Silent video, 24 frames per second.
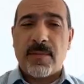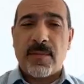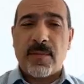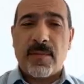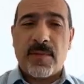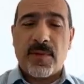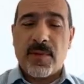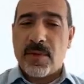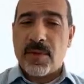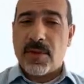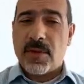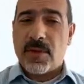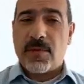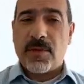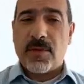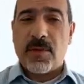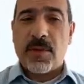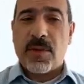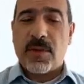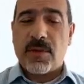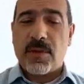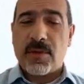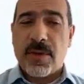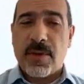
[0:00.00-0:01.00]
just for
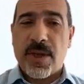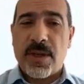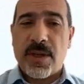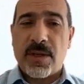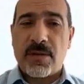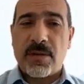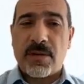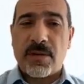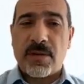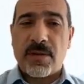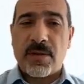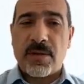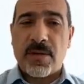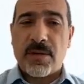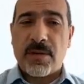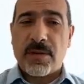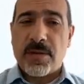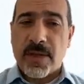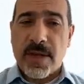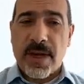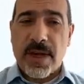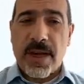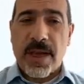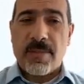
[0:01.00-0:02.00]
the duration of
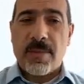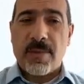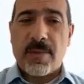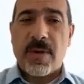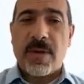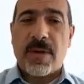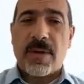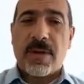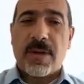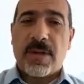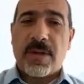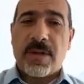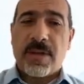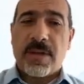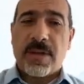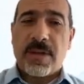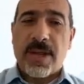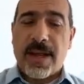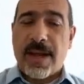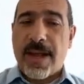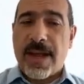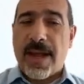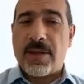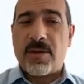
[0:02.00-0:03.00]
time
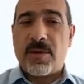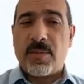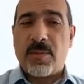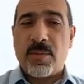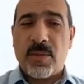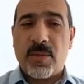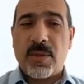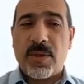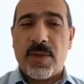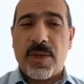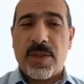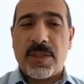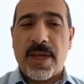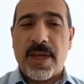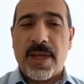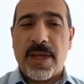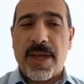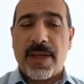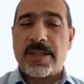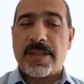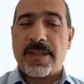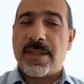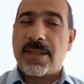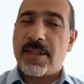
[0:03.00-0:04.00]
that attribute needs
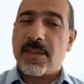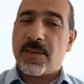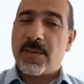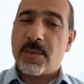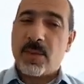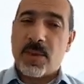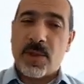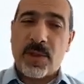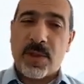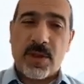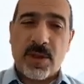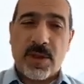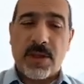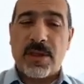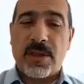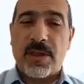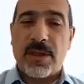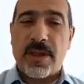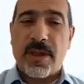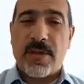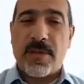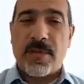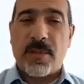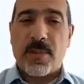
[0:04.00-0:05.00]
access and with just
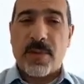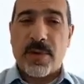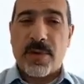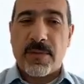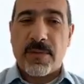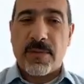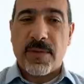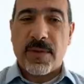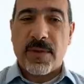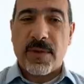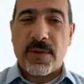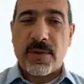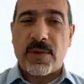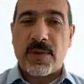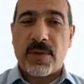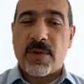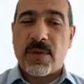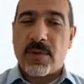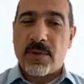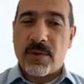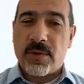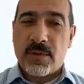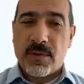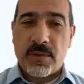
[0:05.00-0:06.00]
enough privilege
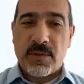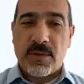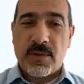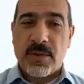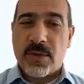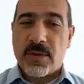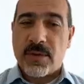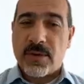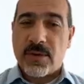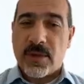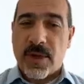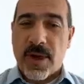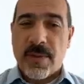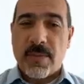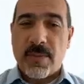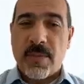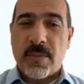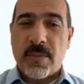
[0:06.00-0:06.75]
to do their job.